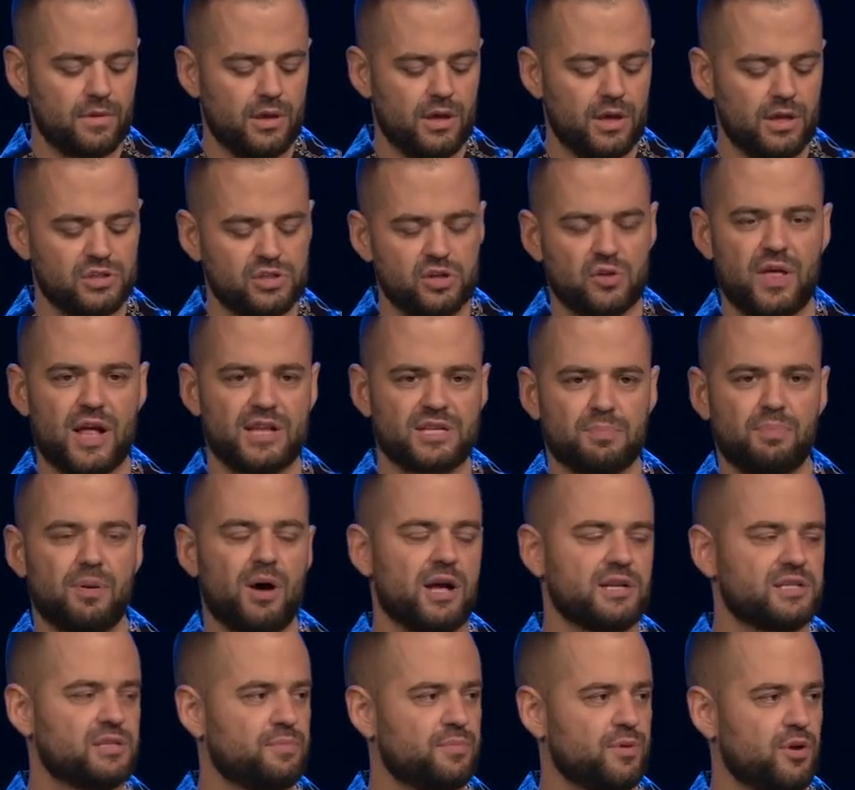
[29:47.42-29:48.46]
And so that's a
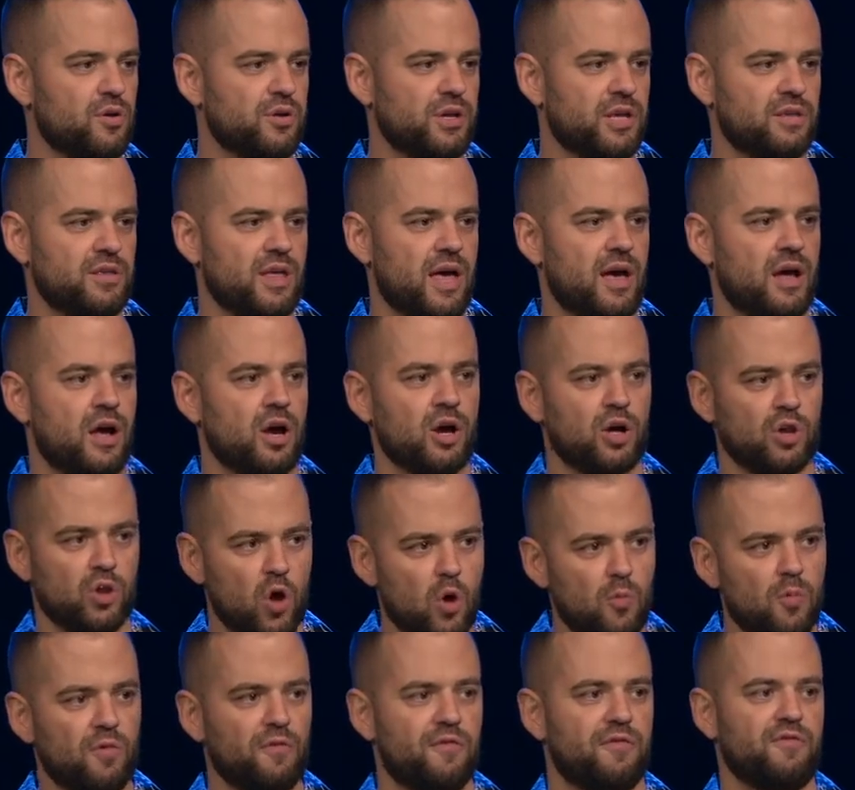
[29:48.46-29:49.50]
possibility, that a
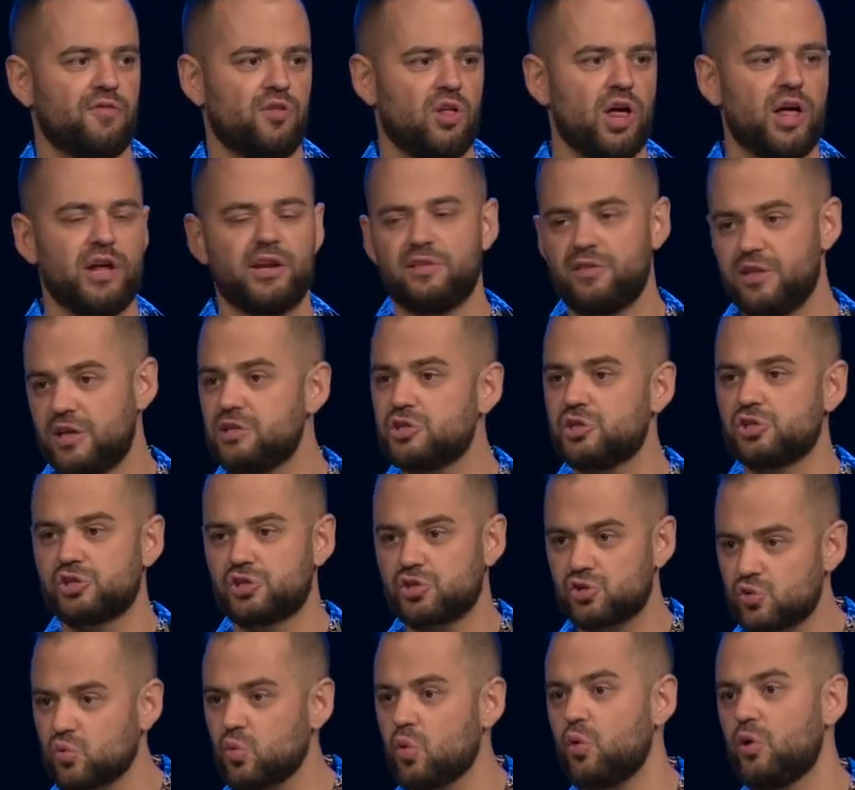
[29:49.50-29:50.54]
global flood then
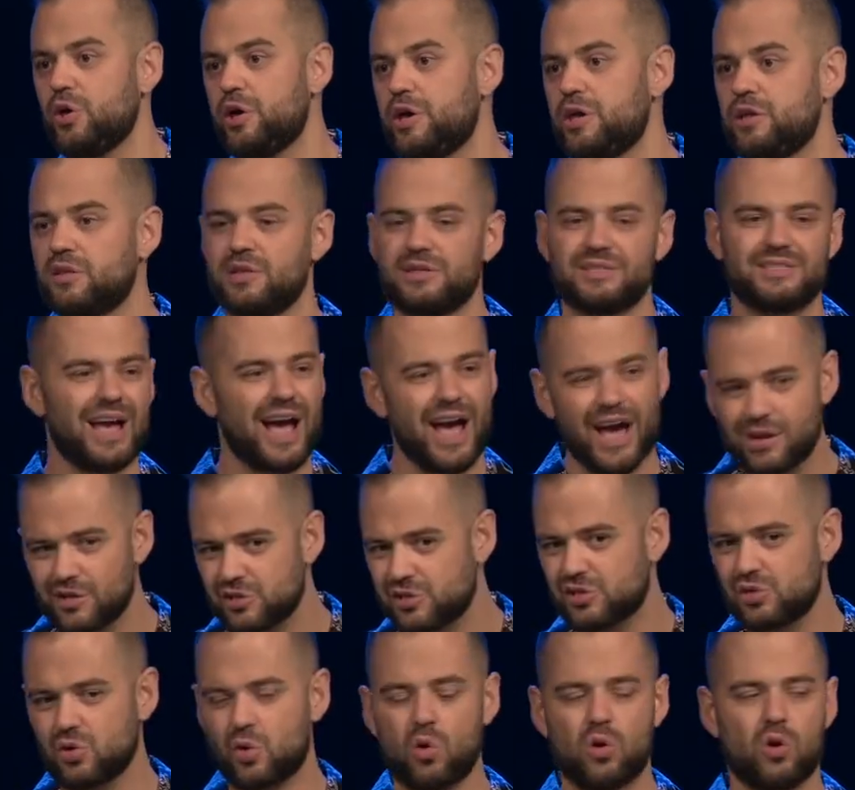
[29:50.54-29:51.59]
destroyed the
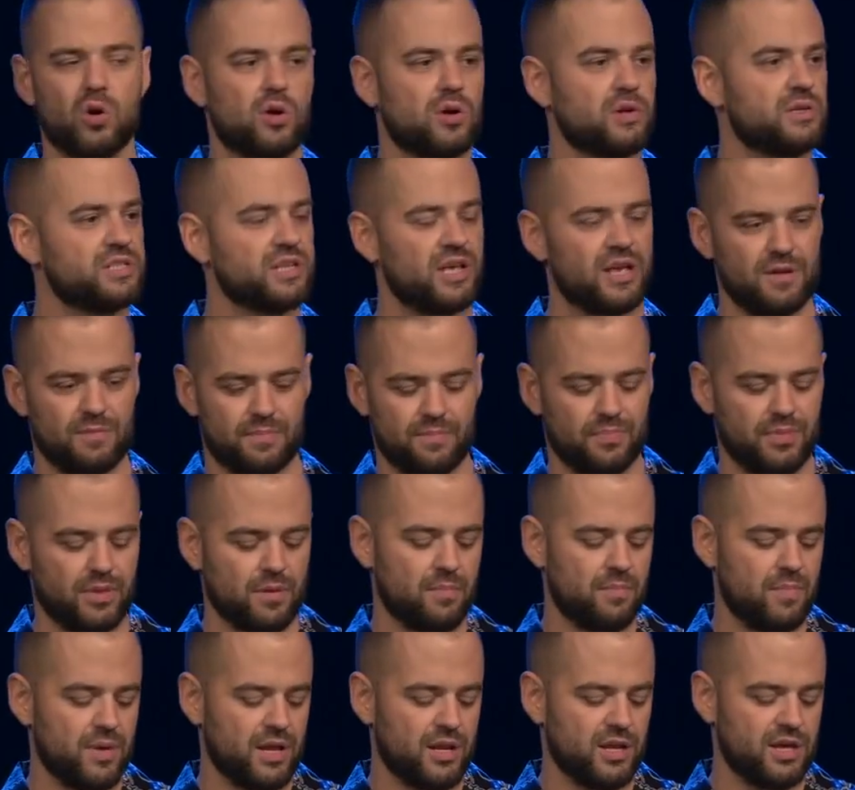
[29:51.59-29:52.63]
dinosaurs
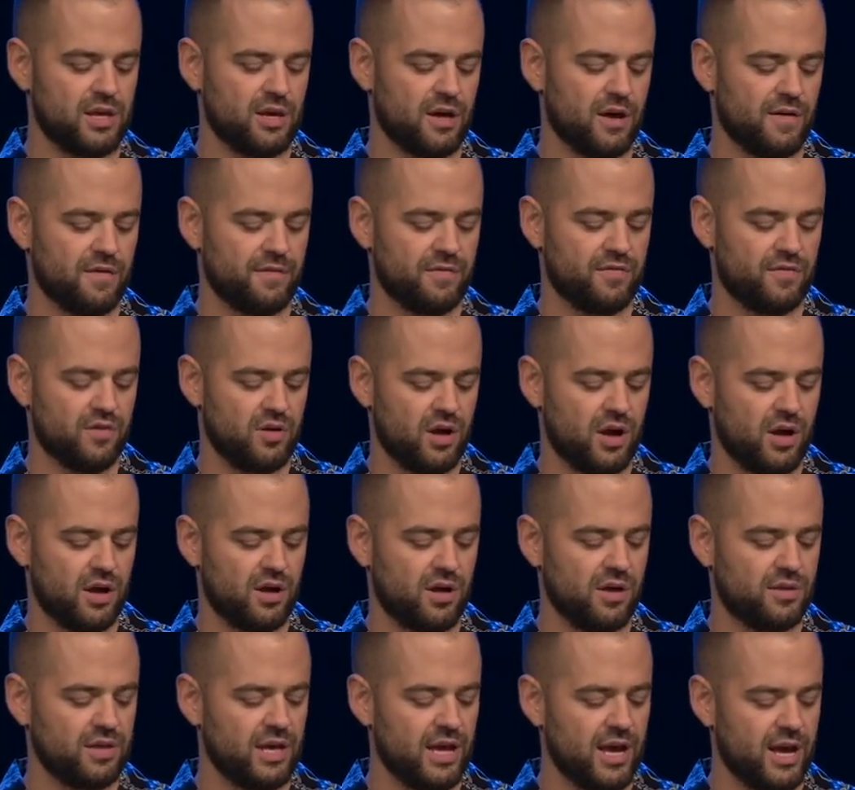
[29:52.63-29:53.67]
and many of
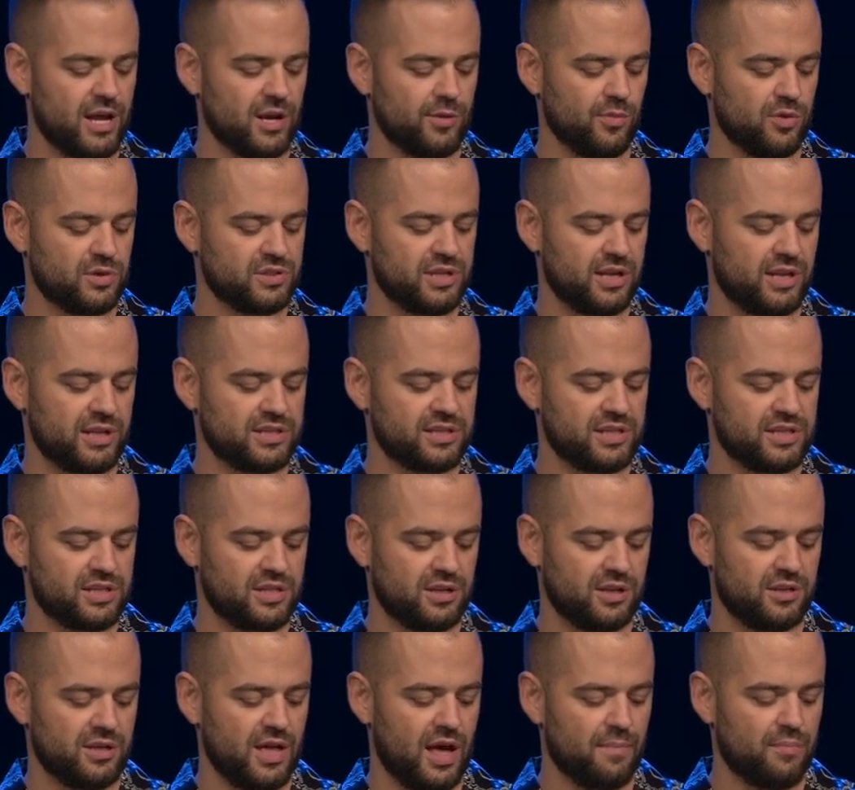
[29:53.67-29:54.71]
uh, the animals that existed
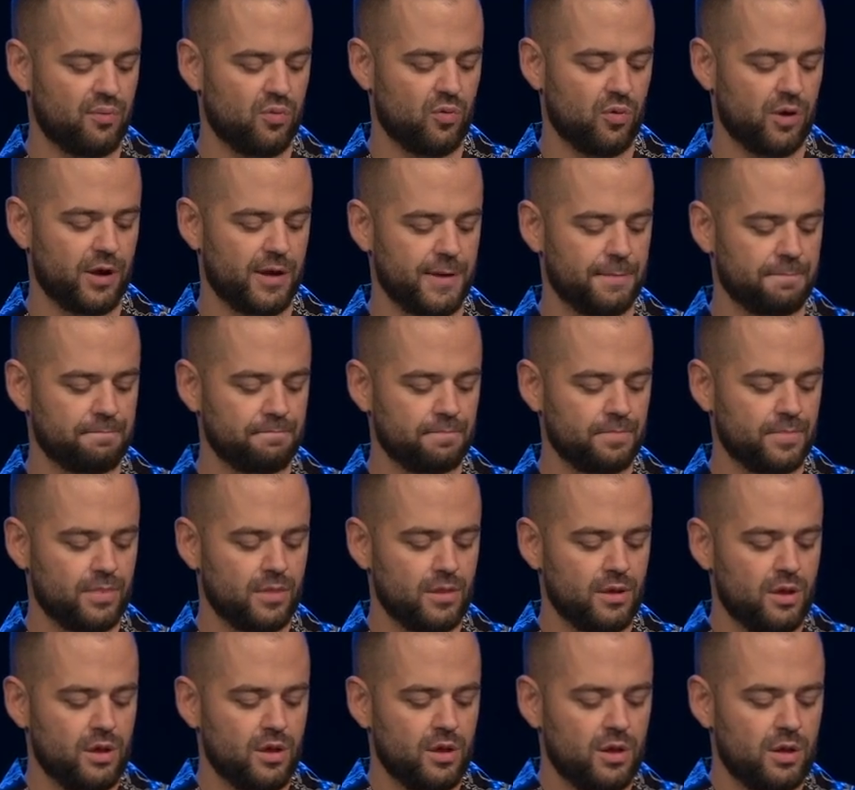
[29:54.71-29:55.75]
at that point.
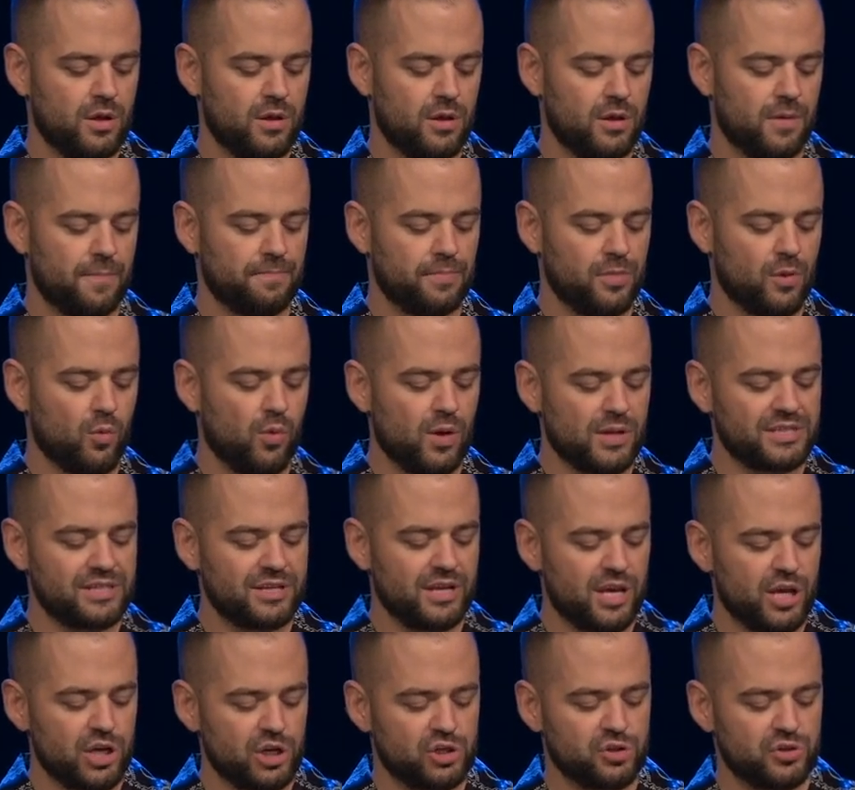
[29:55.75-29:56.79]

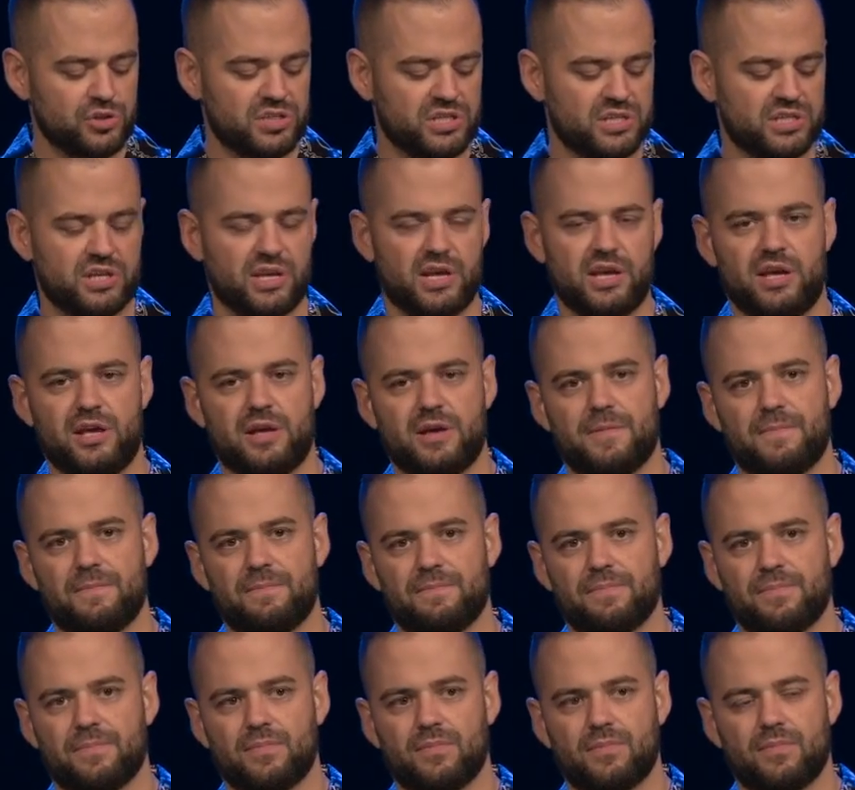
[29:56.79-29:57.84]
What's interesting